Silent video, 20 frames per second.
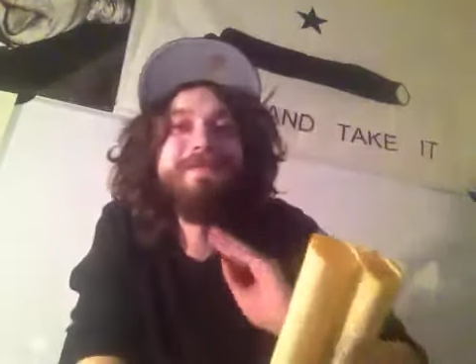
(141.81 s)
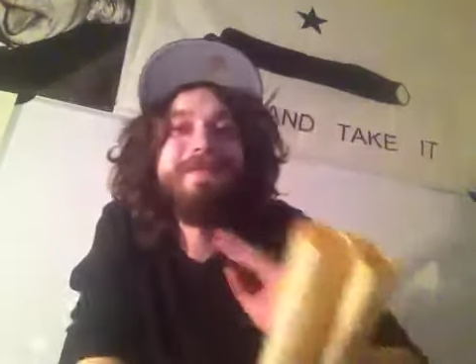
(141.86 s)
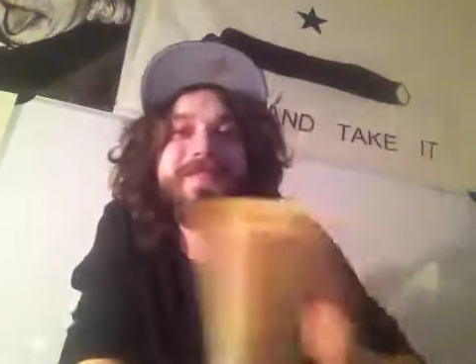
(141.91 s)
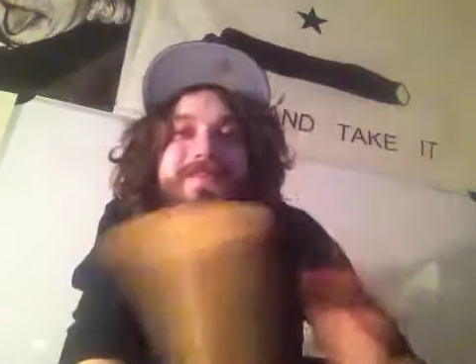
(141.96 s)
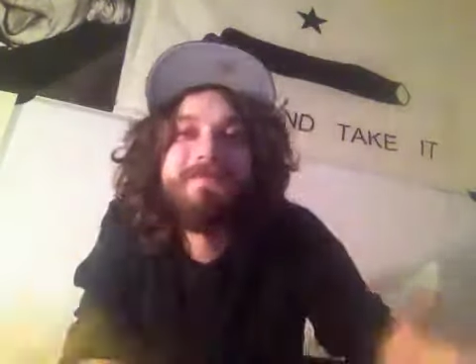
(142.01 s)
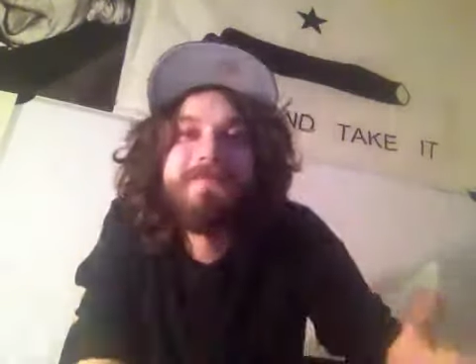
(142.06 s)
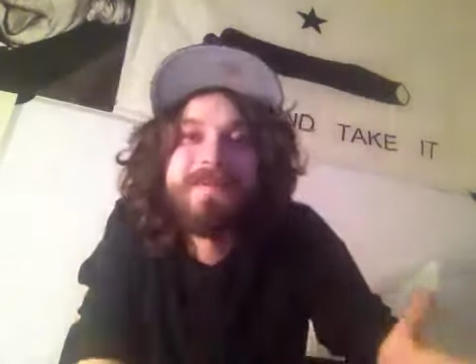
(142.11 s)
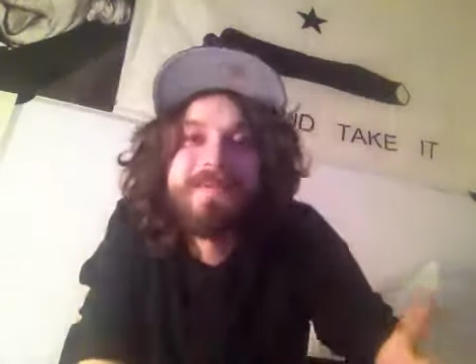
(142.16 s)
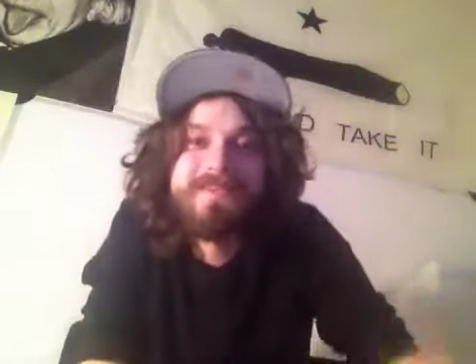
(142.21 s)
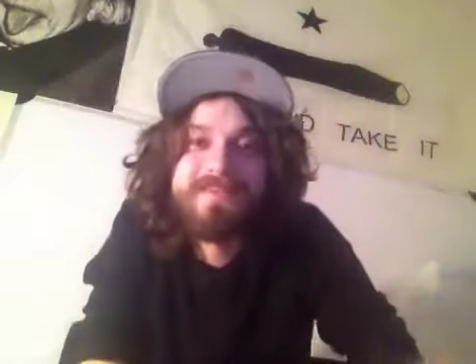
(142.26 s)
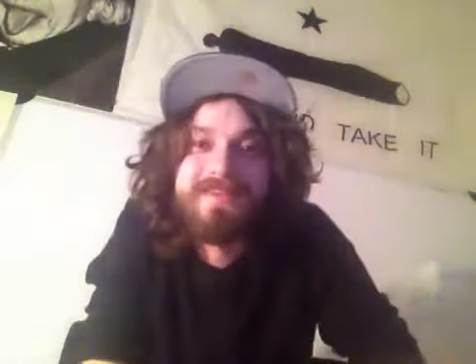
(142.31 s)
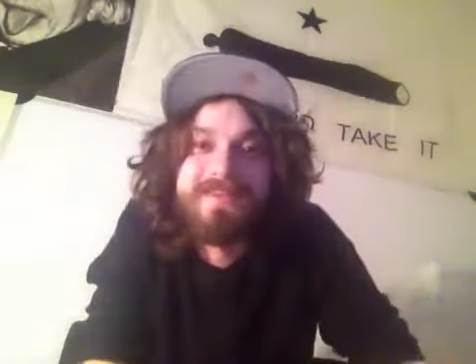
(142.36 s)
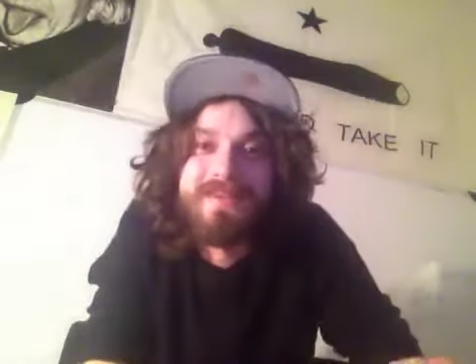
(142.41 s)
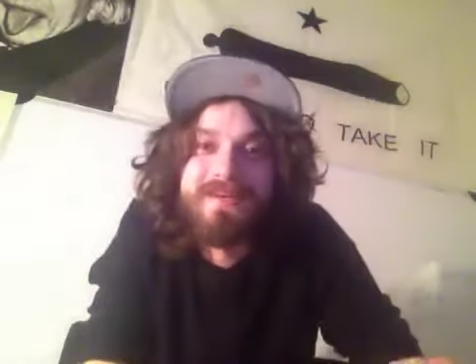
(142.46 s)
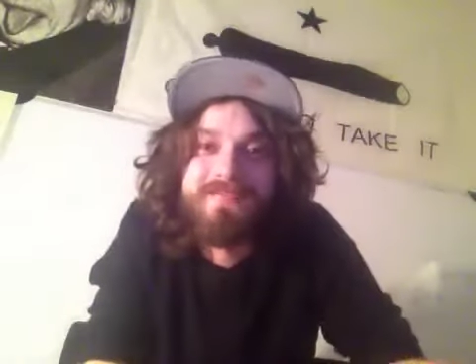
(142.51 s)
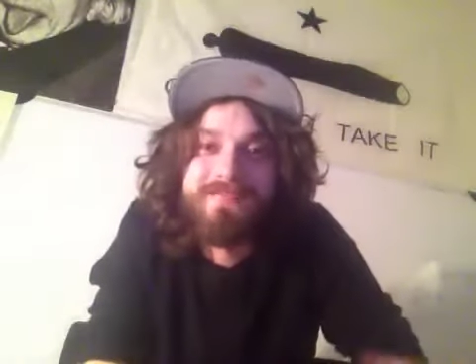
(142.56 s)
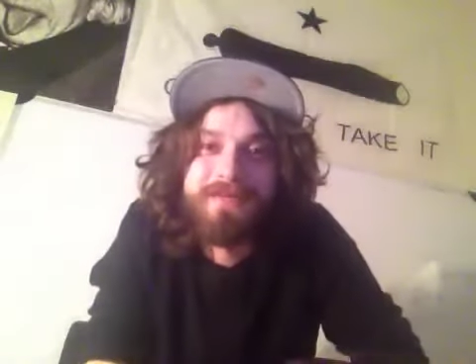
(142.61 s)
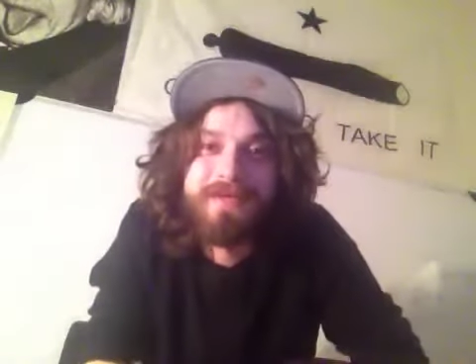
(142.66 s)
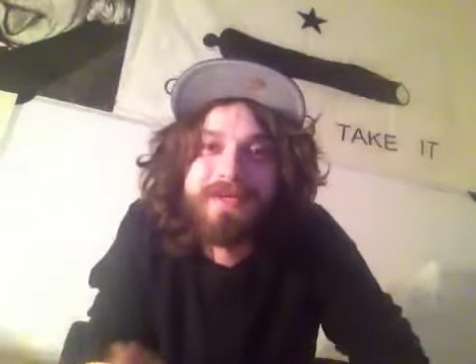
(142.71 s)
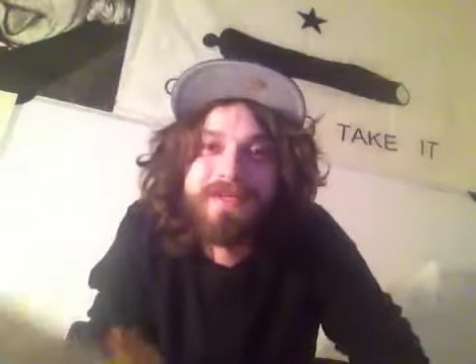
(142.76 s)
The Mexican
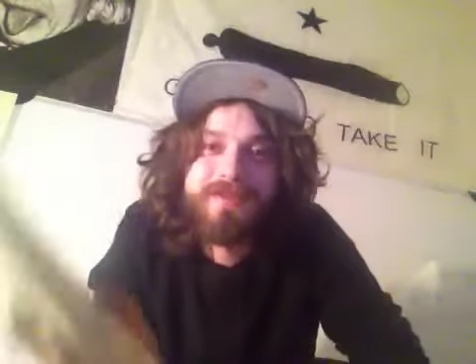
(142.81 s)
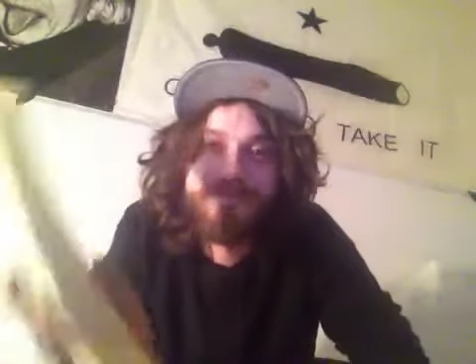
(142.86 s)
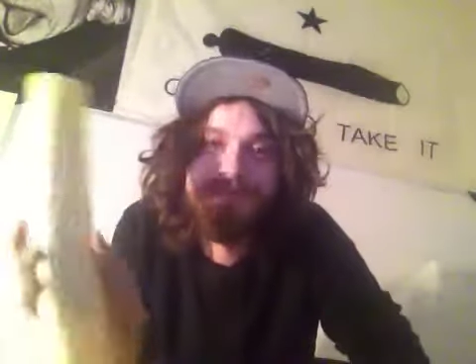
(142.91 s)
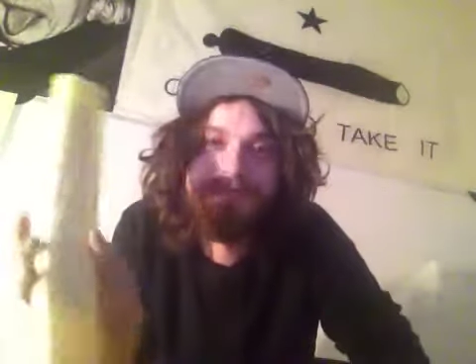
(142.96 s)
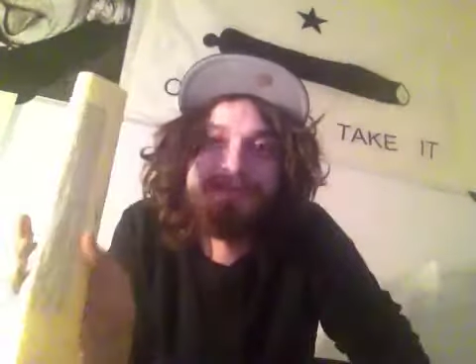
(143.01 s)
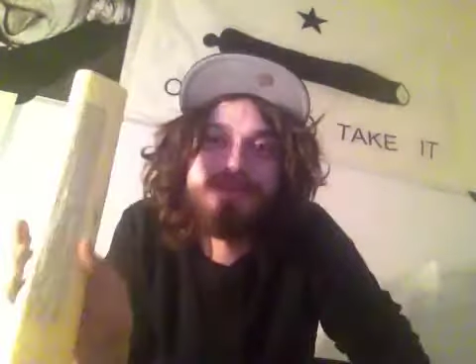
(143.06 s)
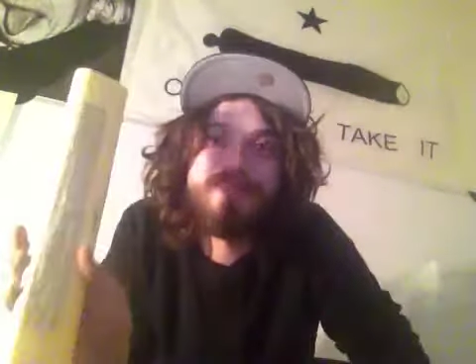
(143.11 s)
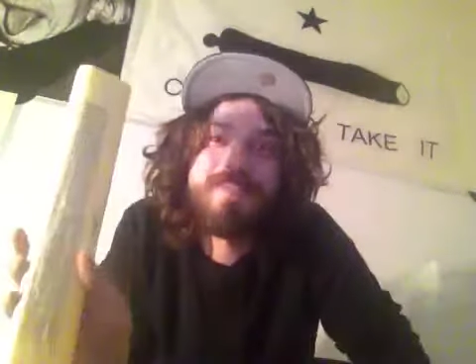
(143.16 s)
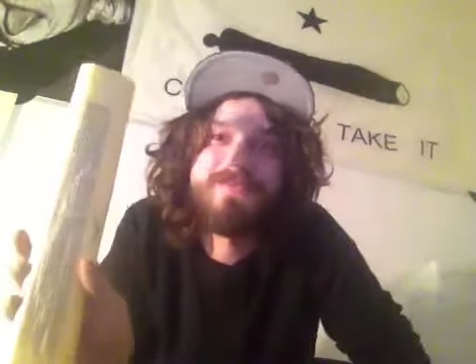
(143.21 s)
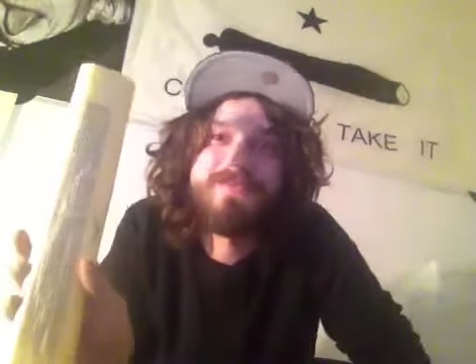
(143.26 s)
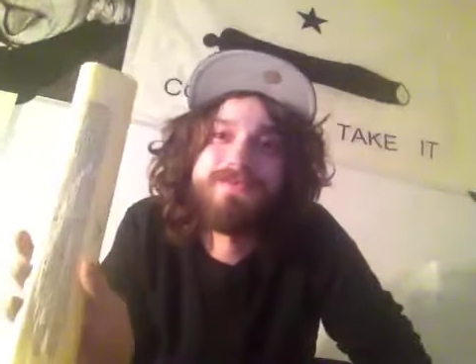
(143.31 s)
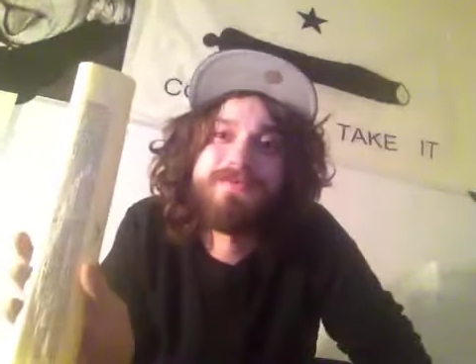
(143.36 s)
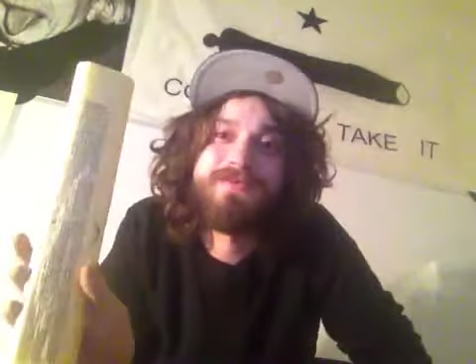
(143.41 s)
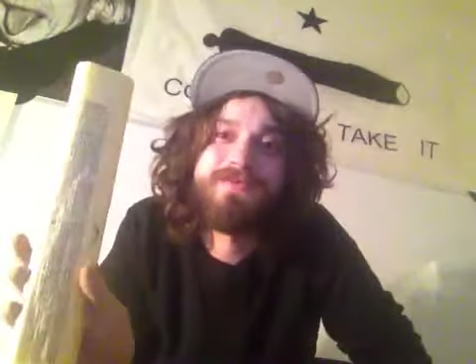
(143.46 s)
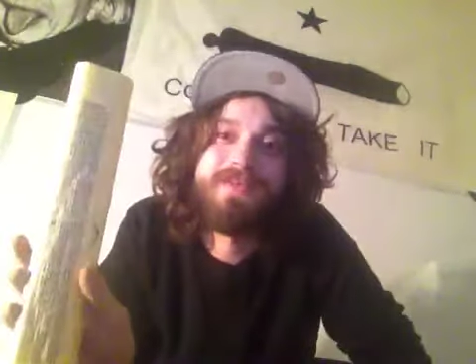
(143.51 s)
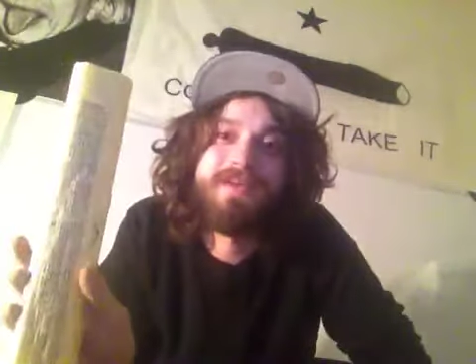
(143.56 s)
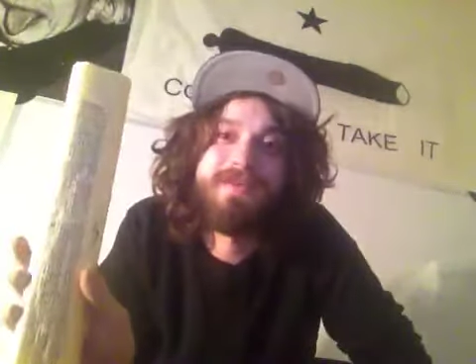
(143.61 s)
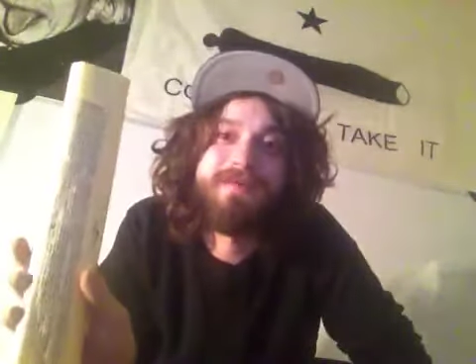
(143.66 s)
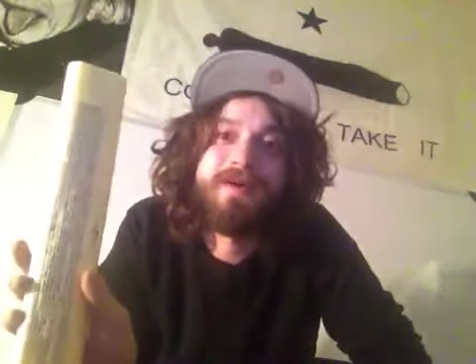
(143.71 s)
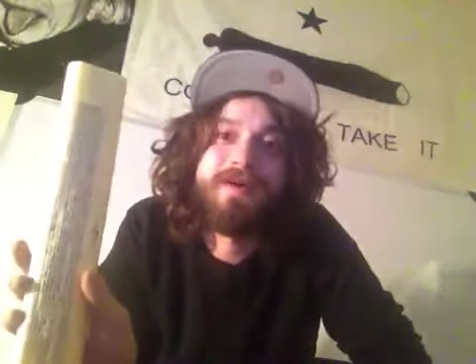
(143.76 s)
government is who this was
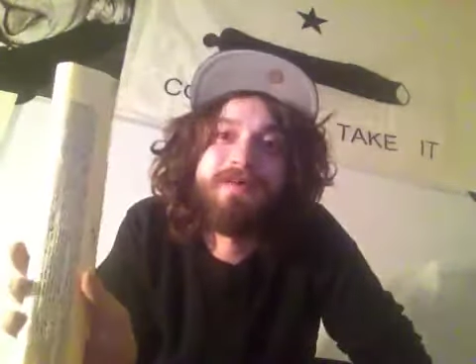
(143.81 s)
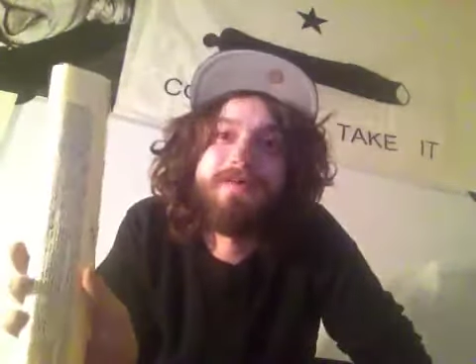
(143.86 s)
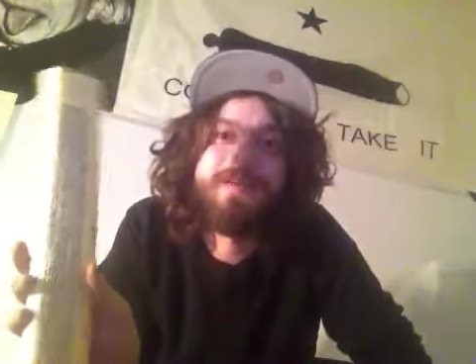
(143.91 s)
written about,